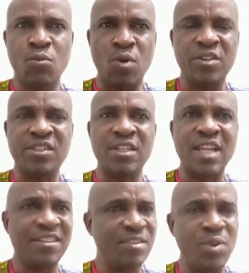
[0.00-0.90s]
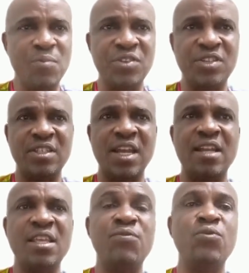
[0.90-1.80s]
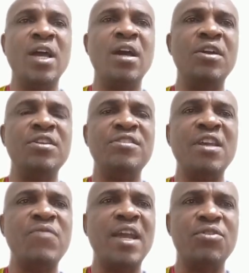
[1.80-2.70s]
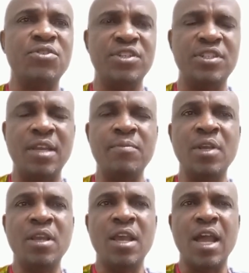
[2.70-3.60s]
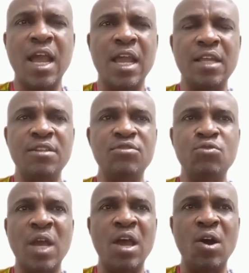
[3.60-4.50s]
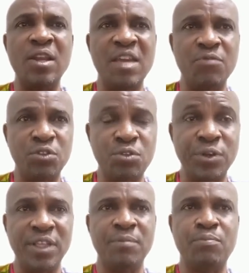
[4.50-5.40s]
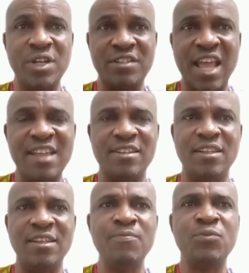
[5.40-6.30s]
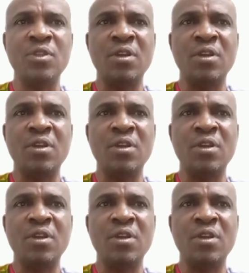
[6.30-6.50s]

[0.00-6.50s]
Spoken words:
What that simply means is that if you are on the ZenFi ecosystem and you are on level 3, precisely,